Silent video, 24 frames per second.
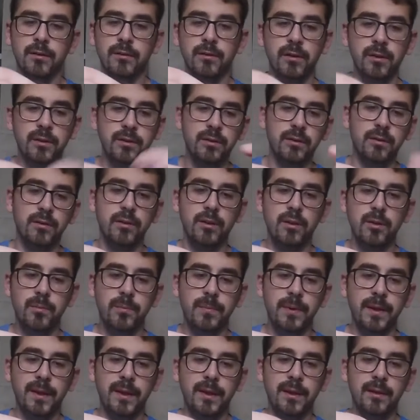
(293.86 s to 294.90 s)
run your
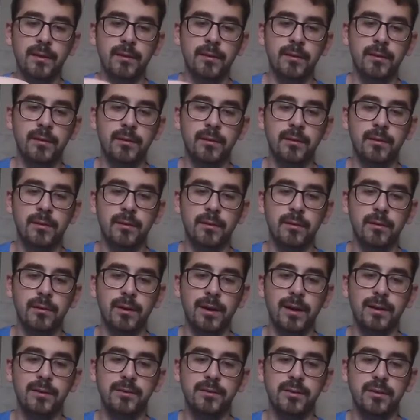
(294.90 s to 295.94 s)
loop in
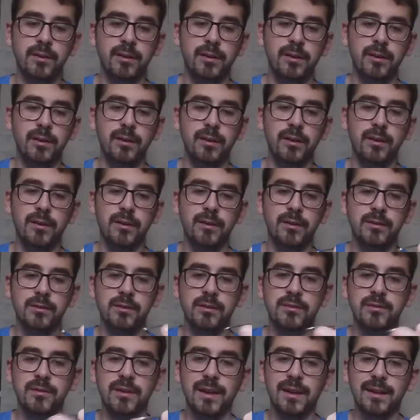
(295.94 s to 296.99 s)
around your hook,
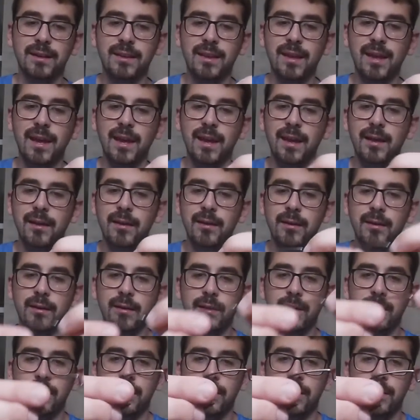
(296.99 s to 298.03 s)
just like that,
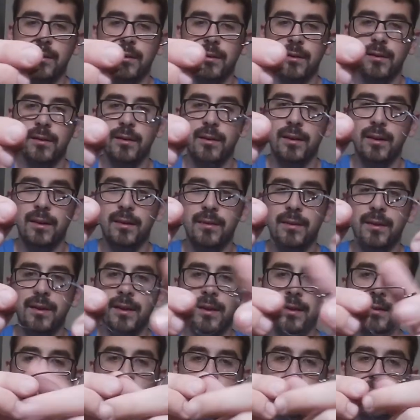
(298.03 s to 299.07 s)
and
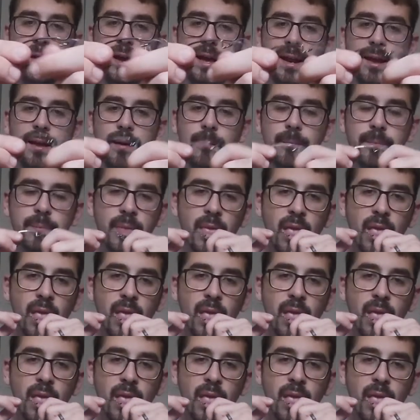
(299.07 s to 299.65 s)
then wet it,